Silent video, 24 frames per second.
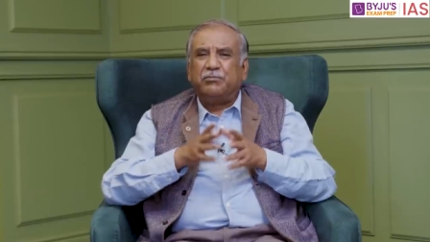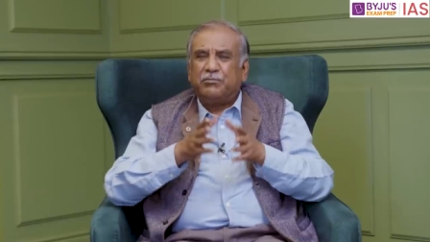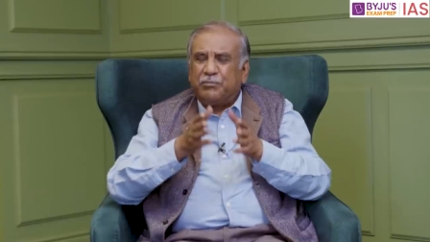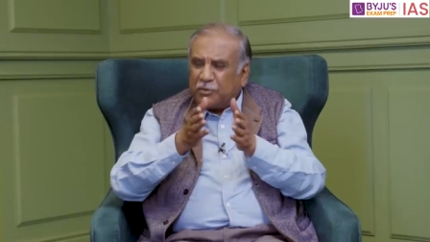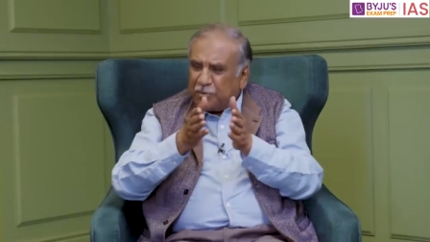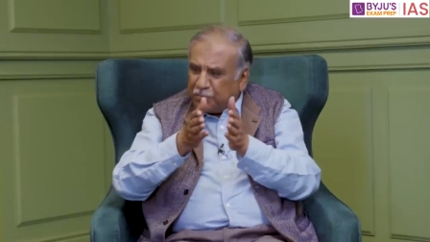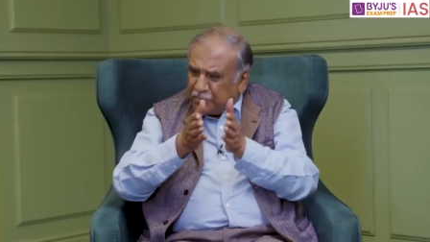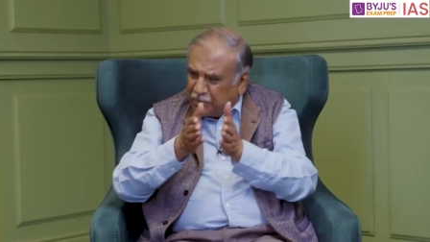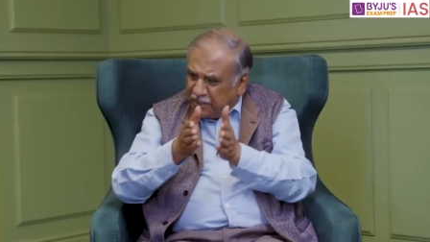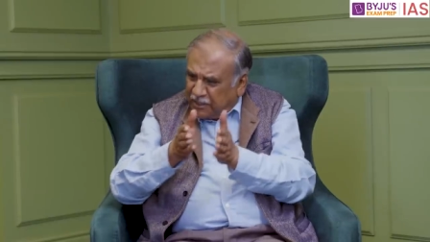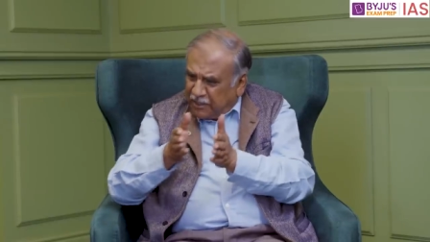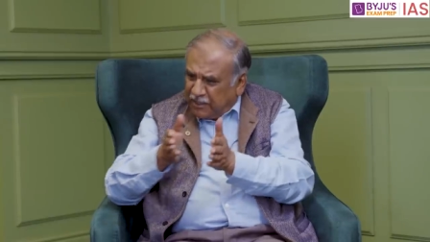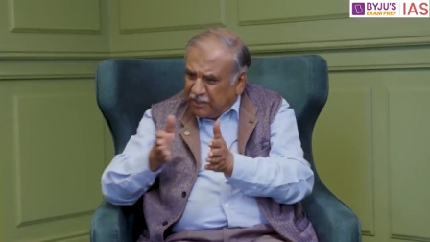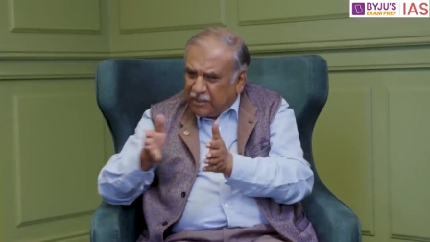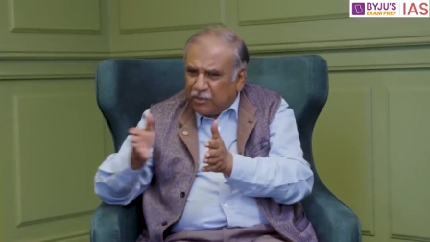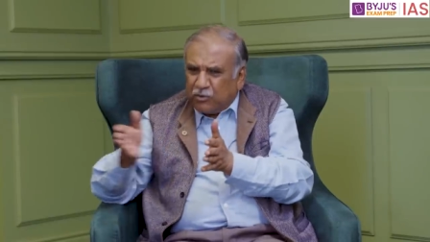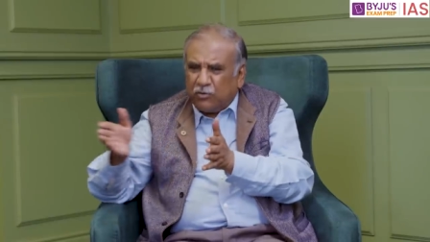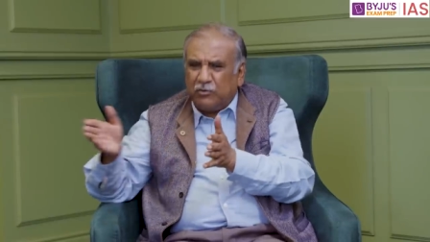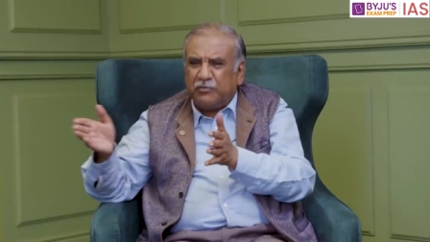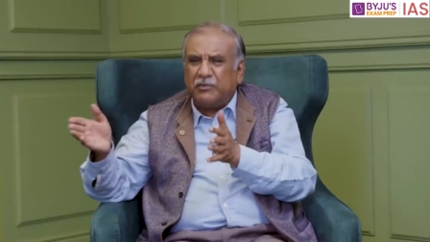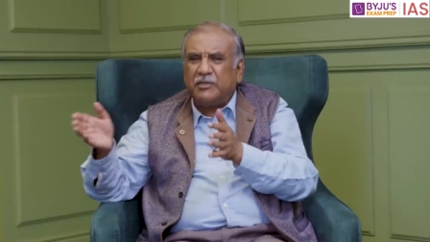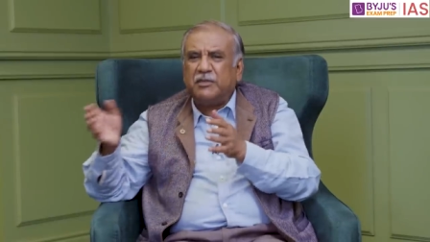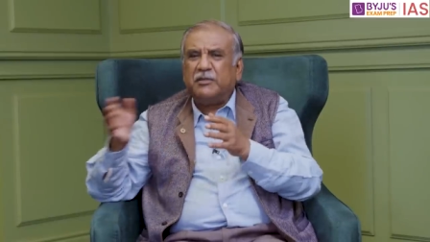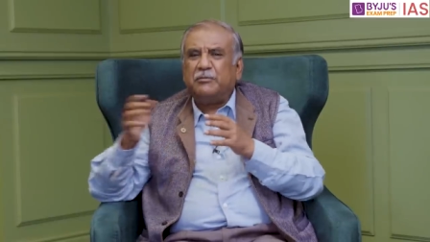prepare
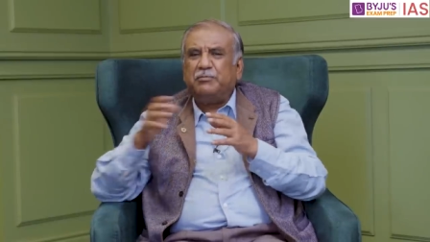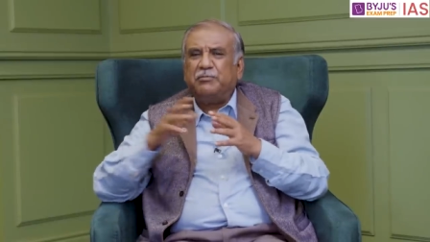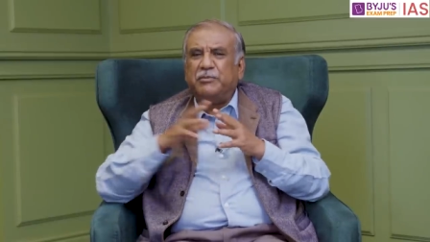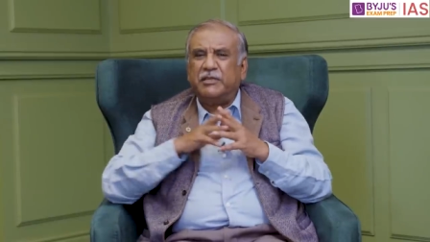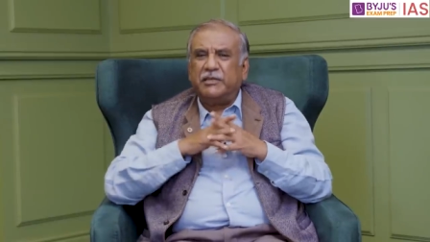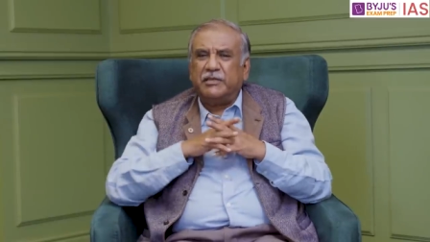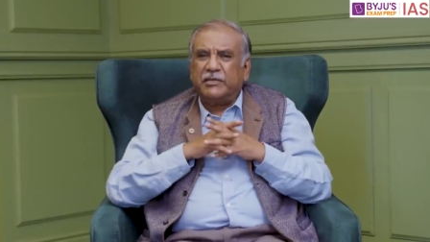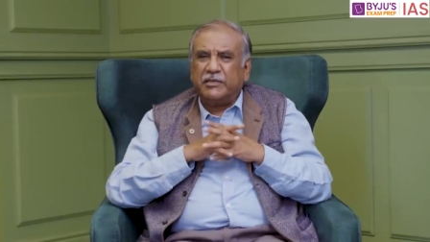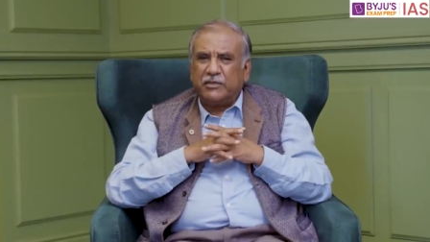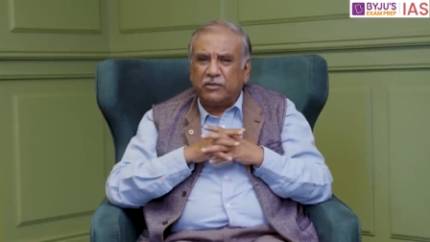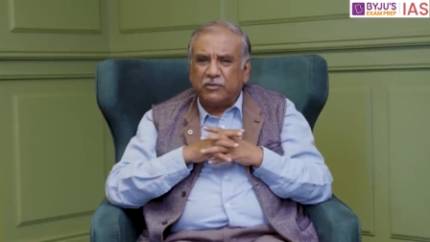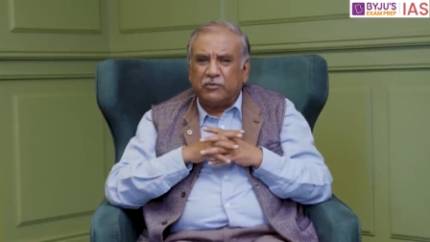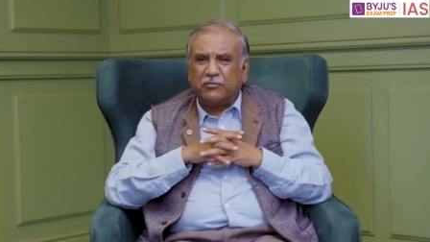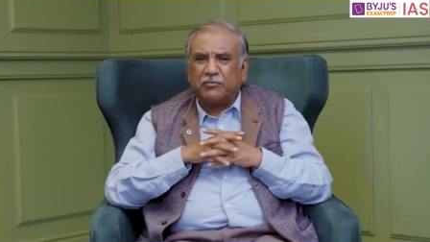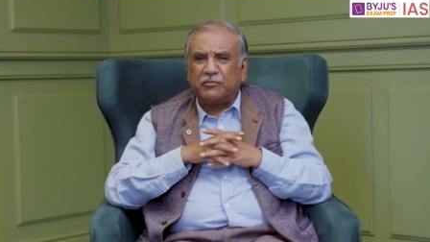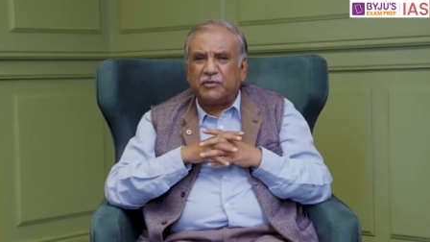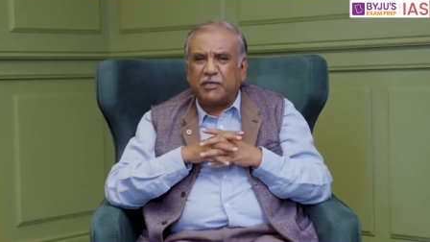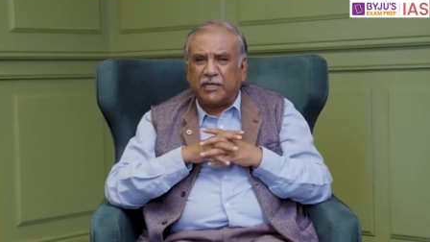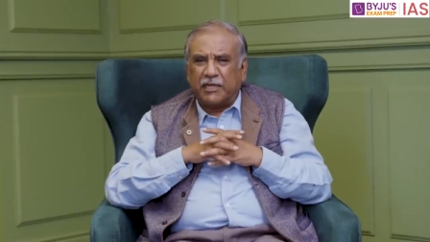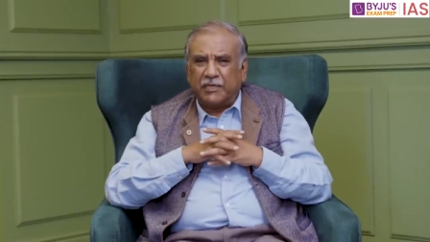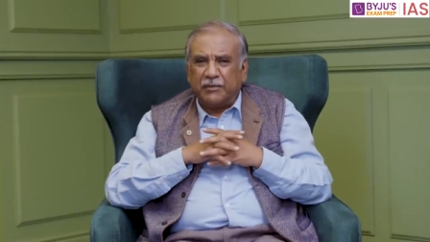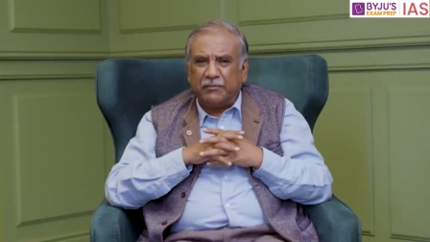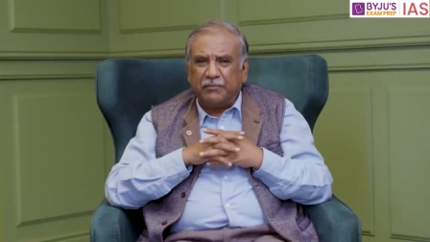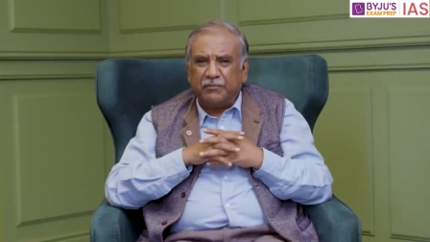over a period of
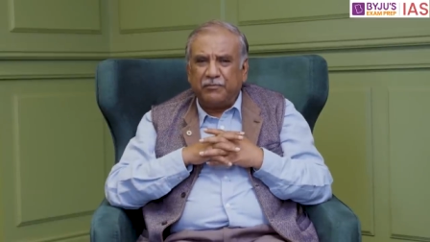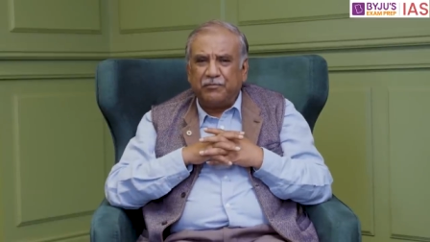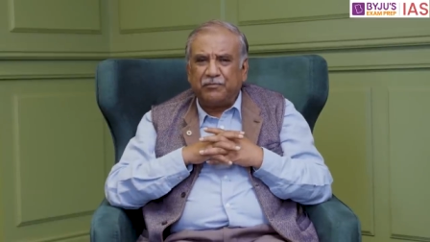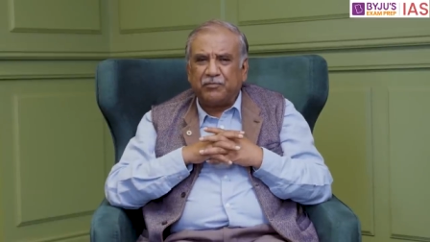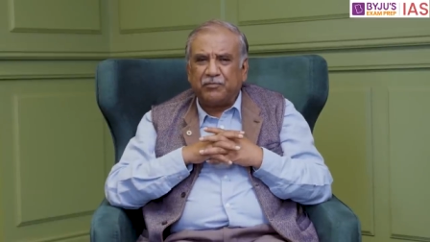time,